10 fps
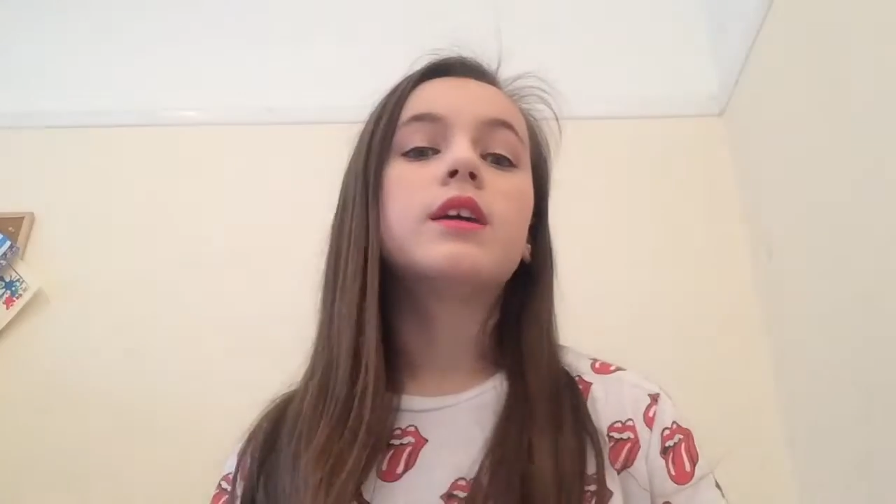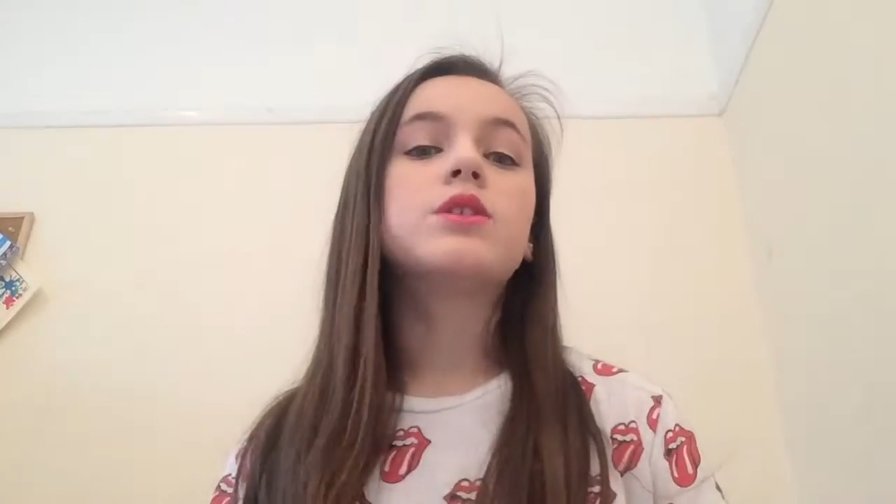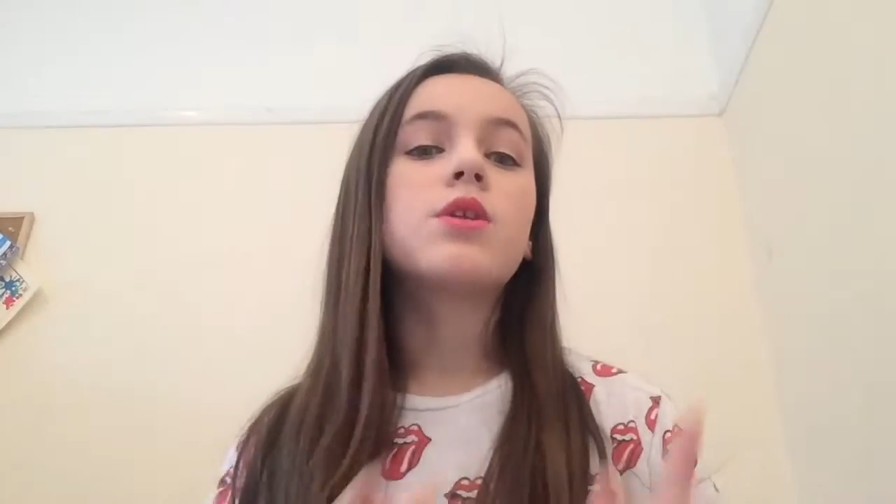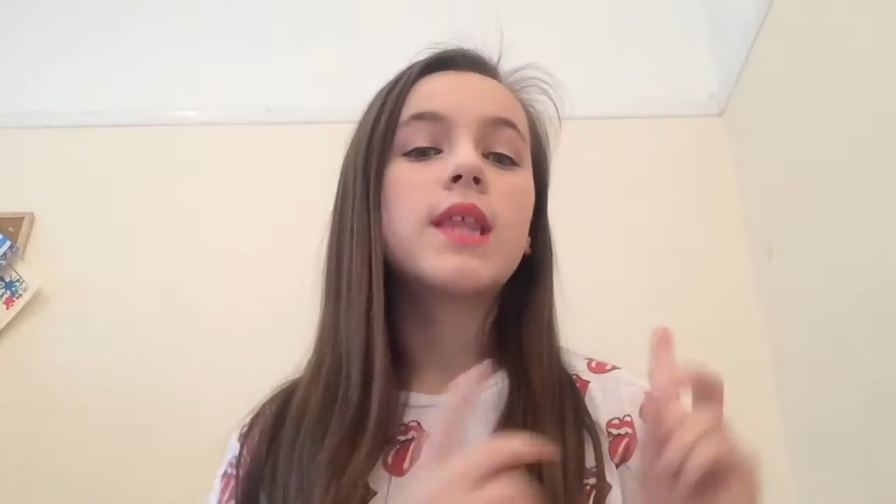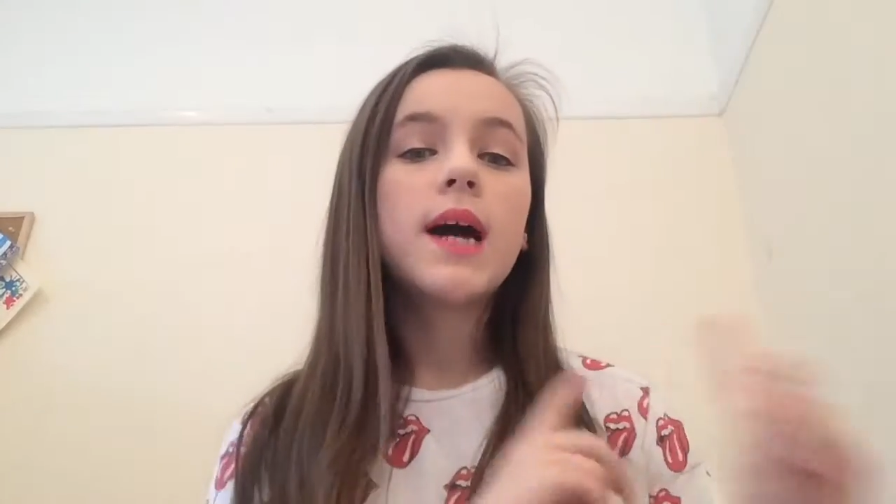Okay,
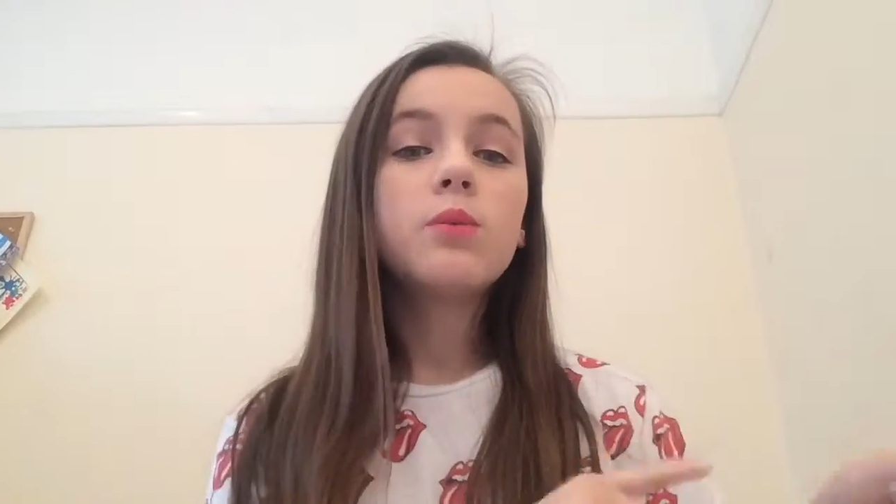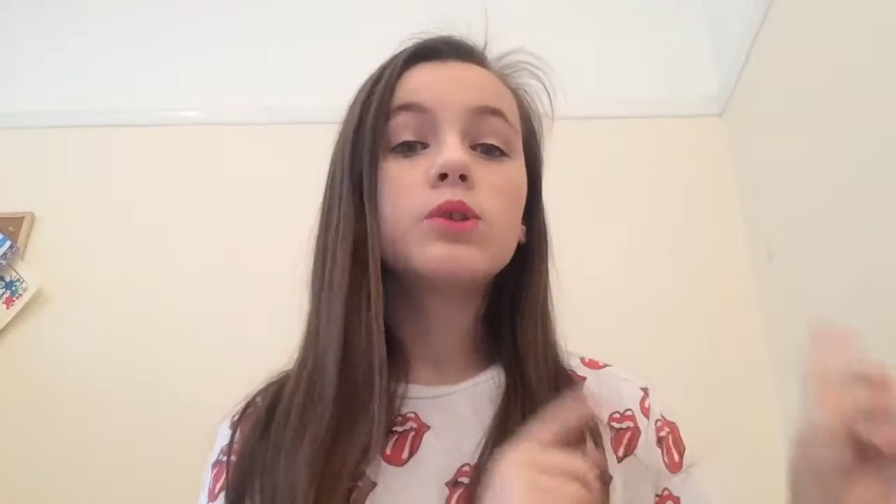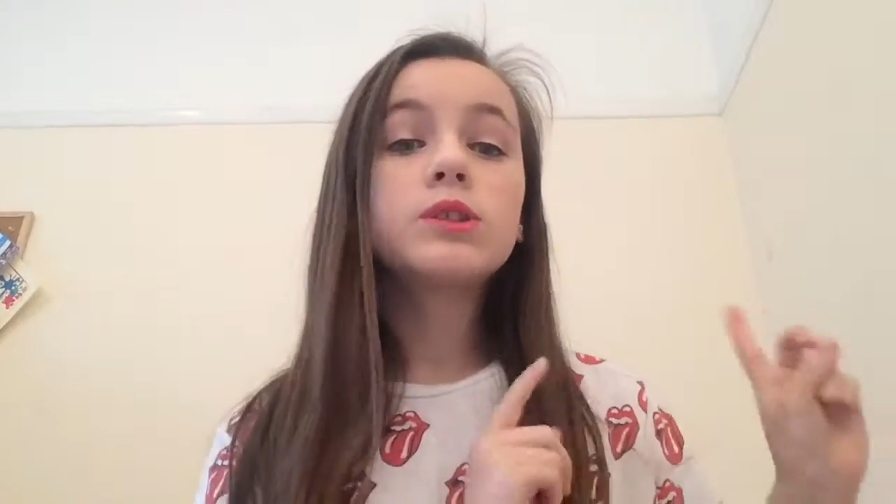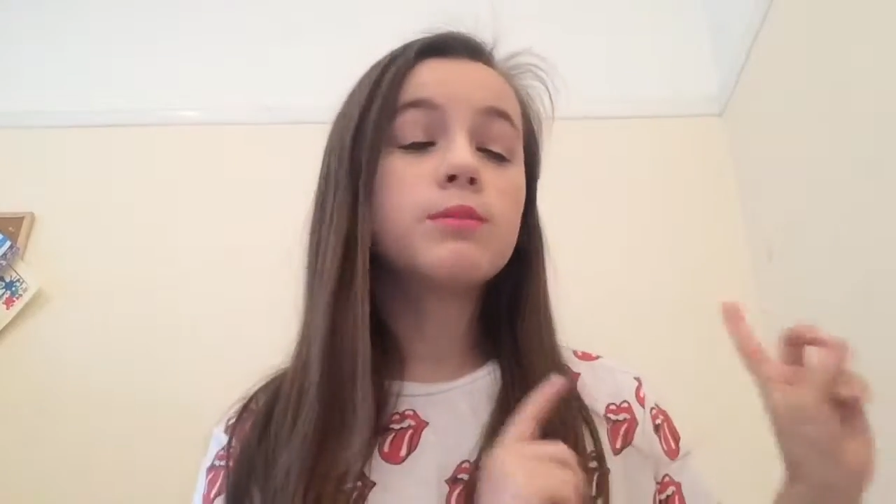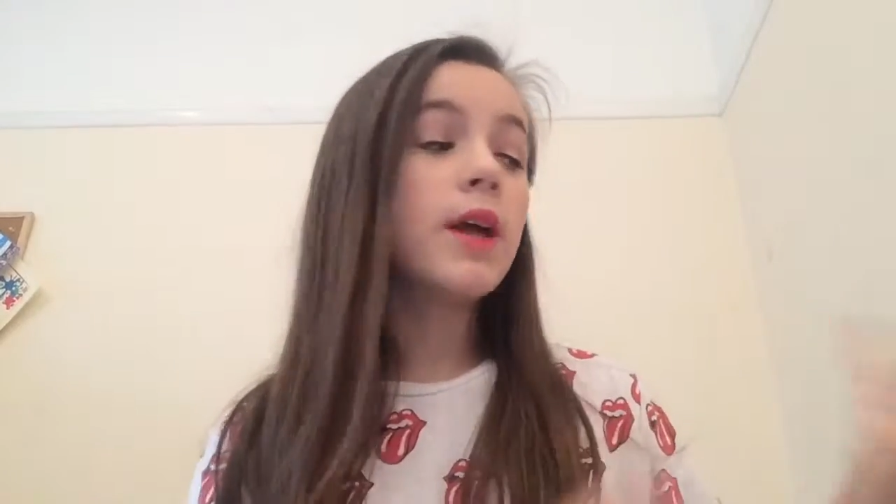so that
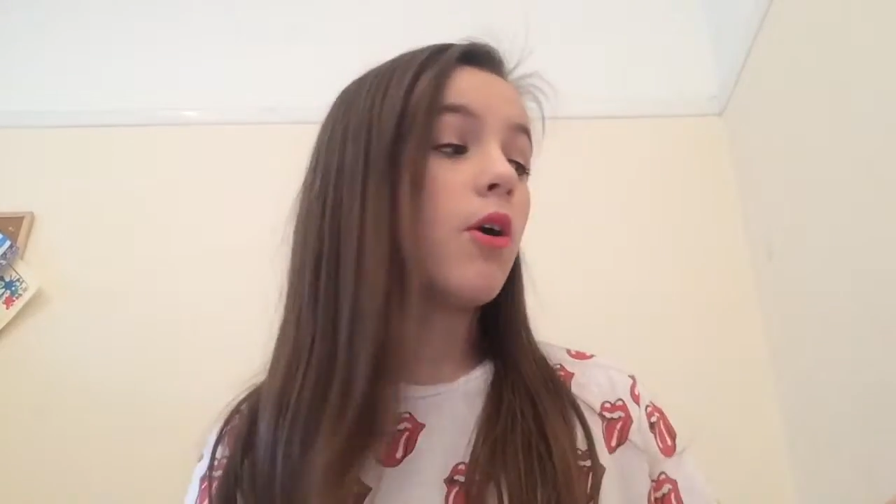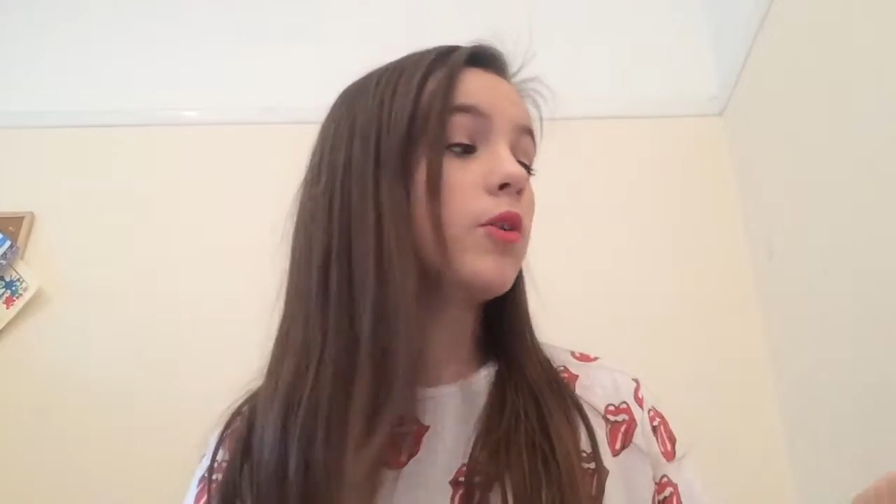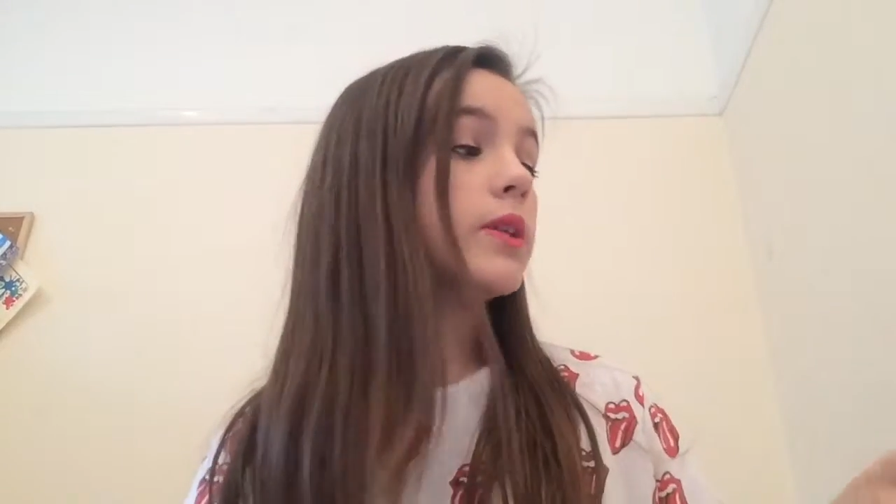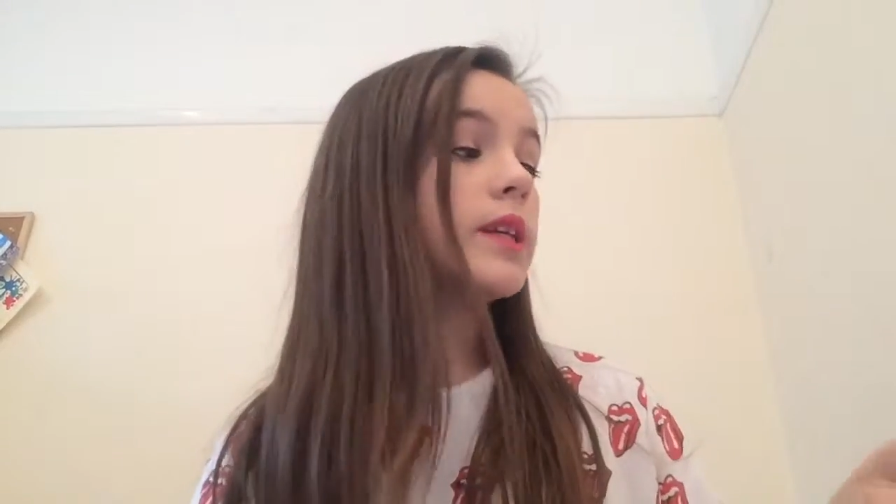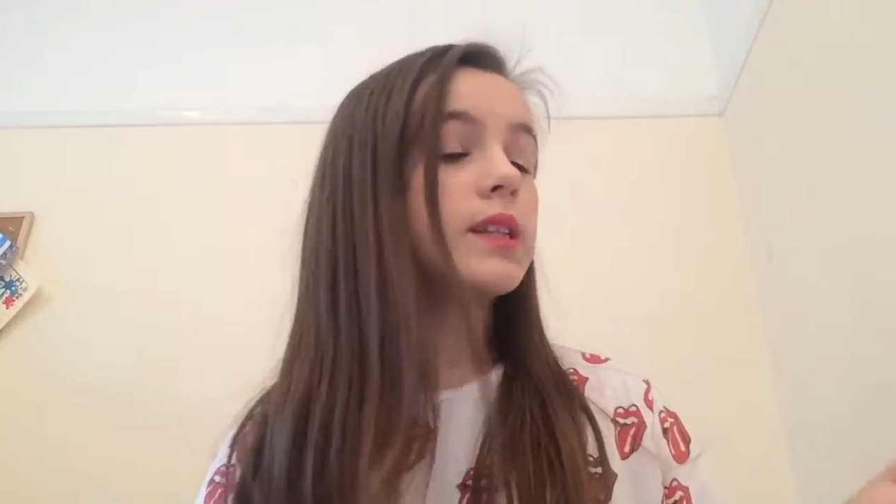was my
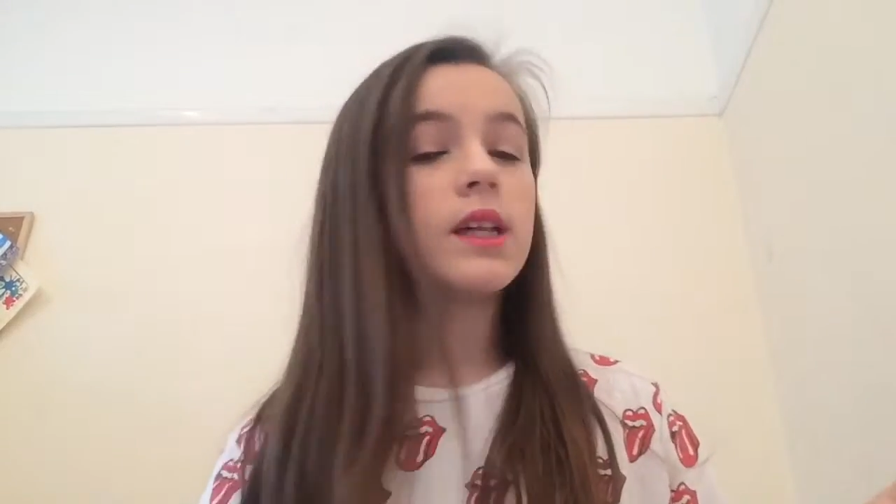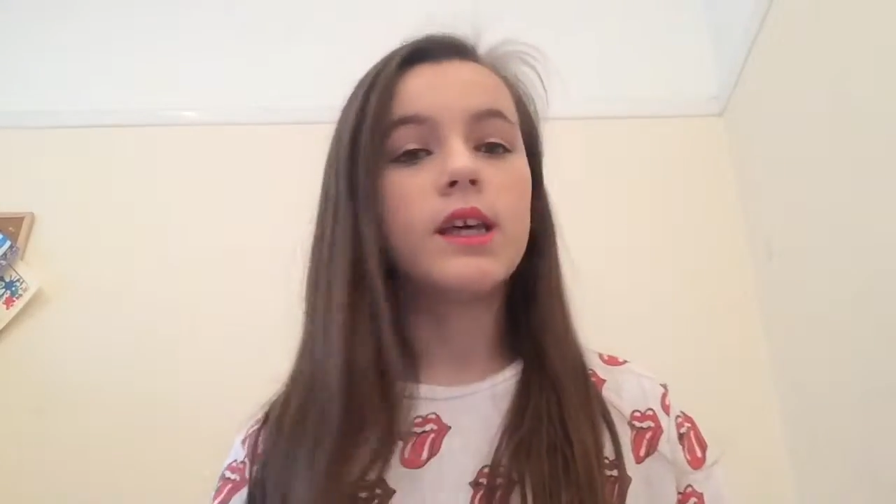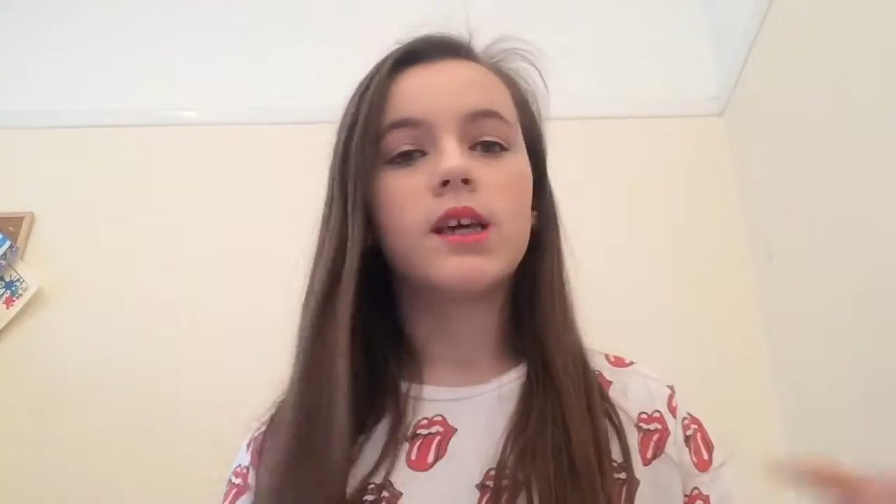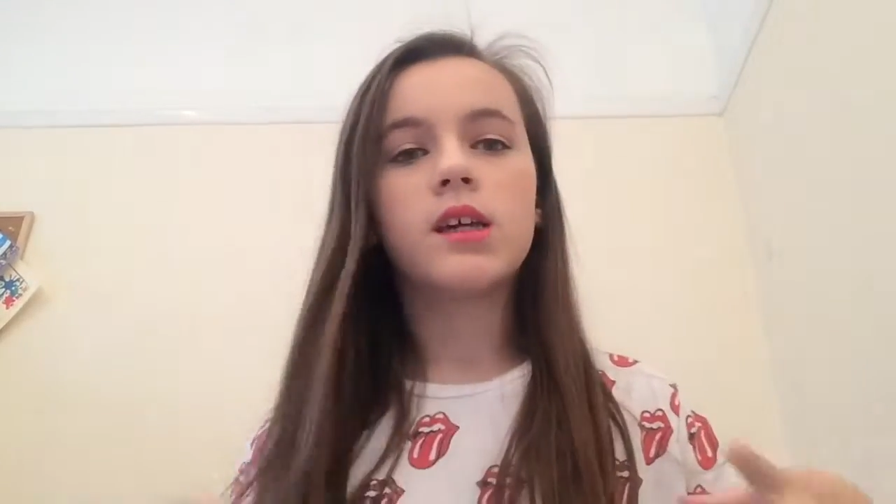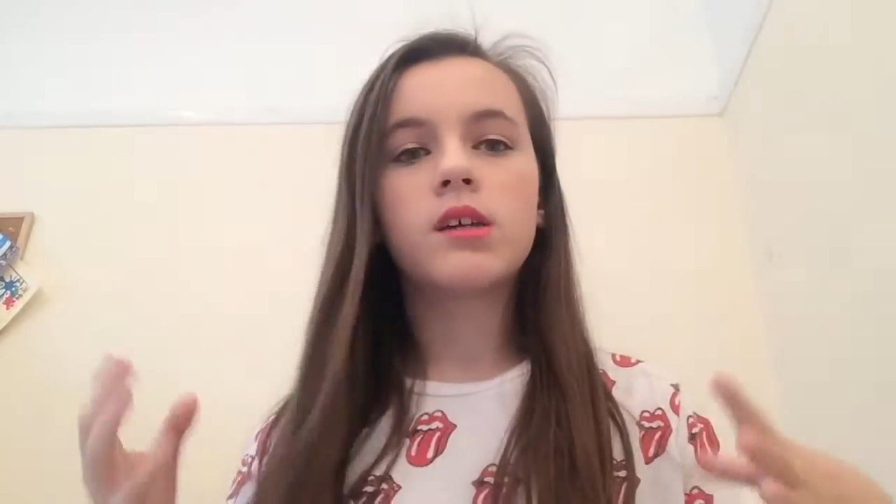only
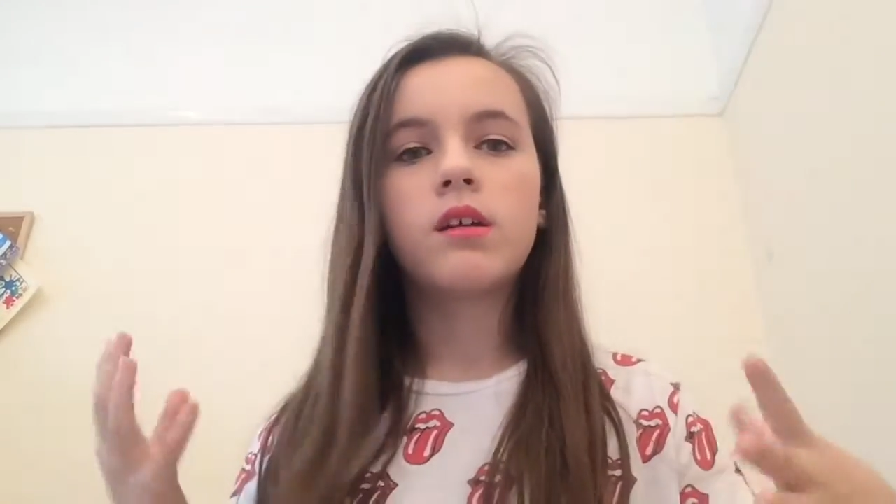like